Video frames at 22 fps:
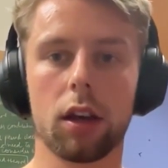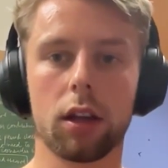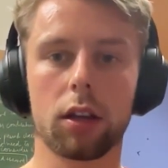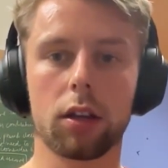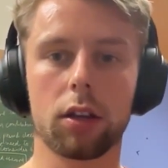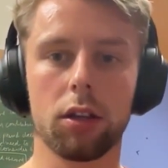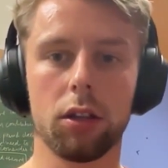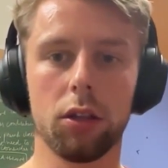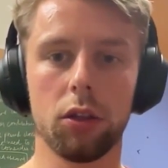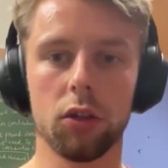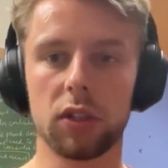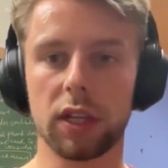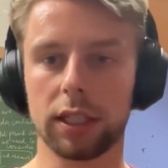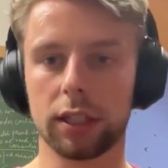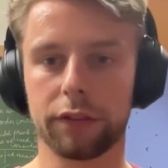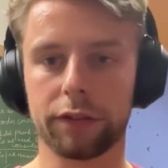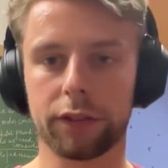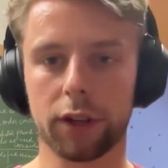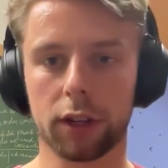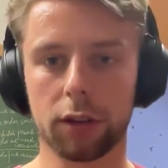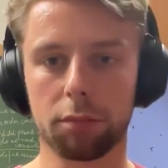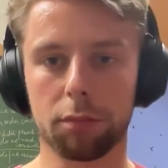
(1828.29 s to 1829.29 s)
using
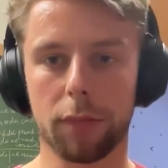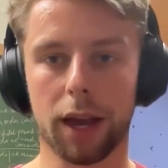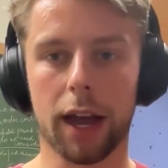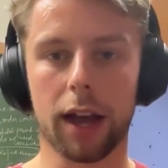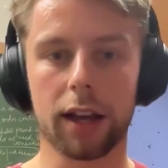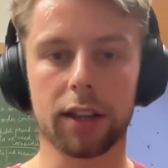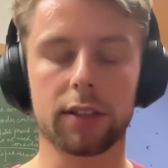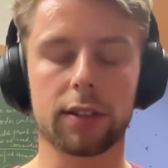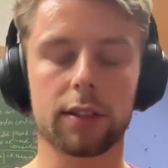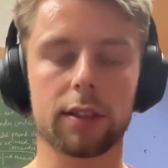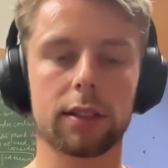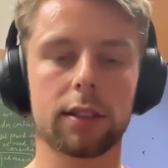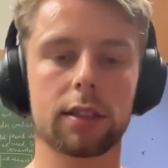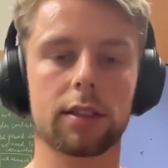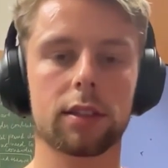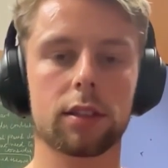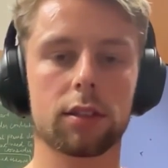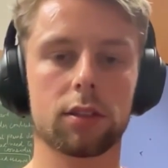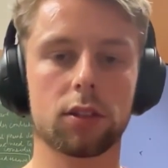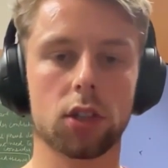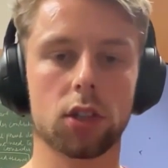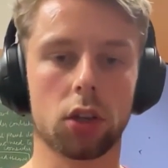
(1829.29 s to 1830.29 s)
different masks.
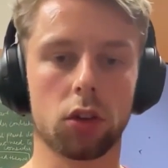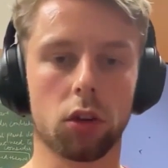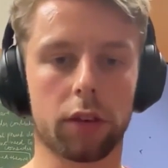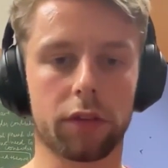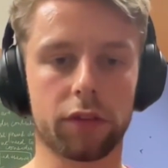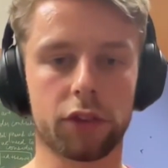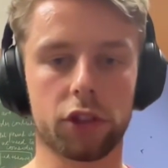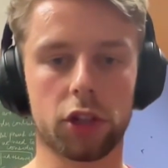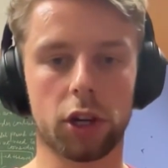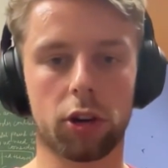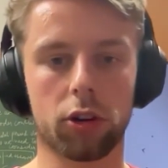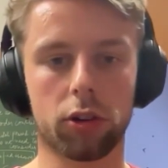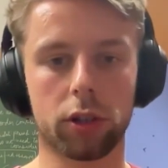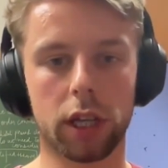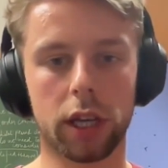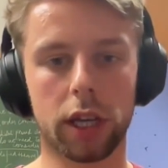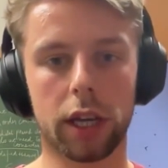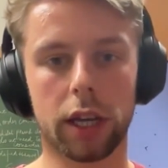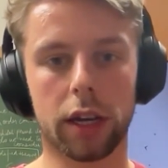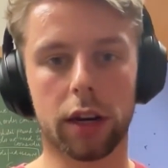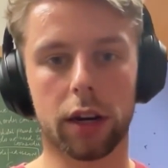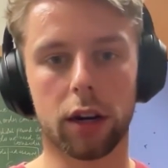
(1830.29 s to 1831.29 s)
So I've shown
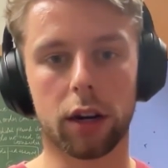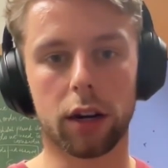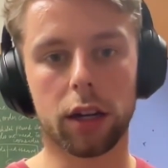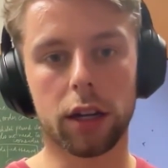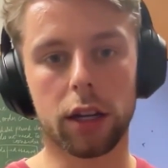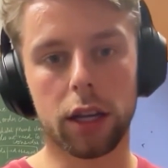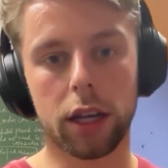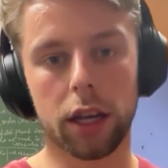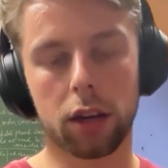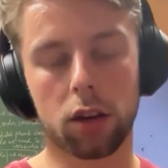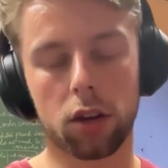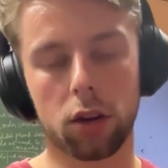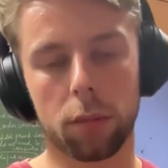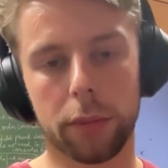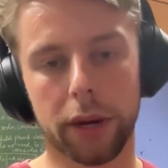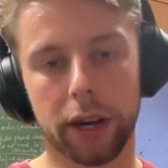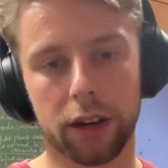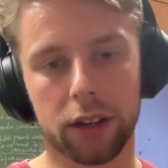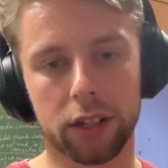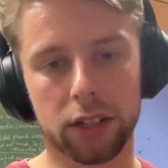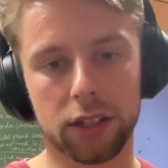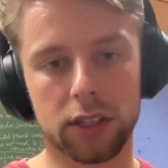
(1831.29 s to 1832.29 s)
here a
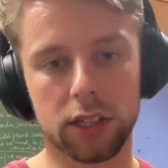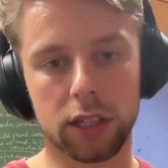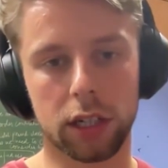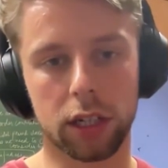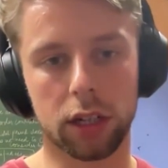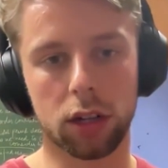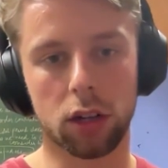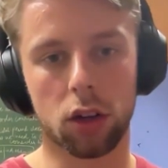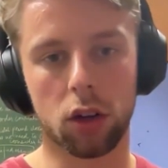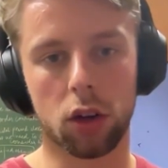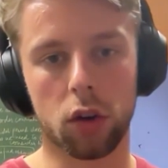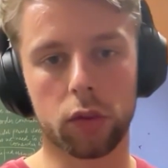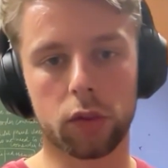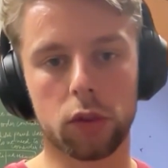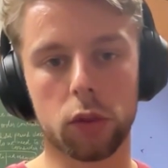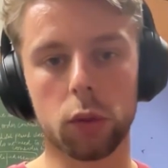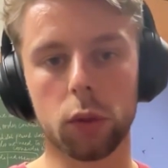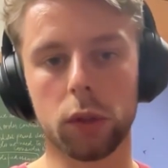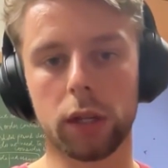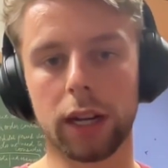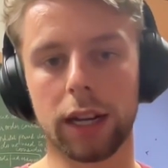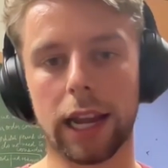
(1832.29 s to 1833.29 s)
comparison of two
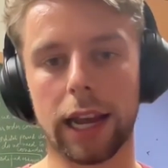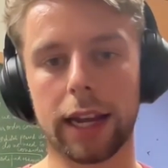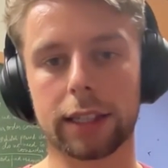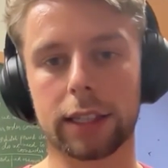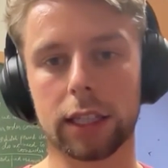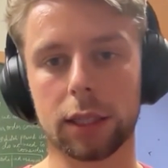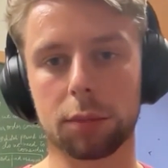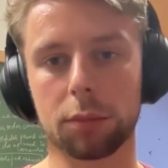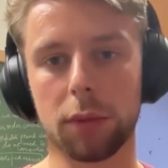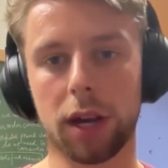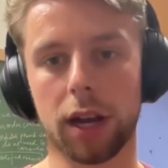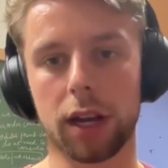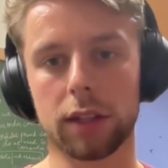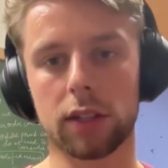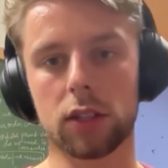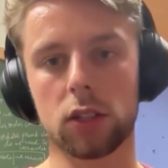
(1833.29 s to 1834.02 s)
galactic masks.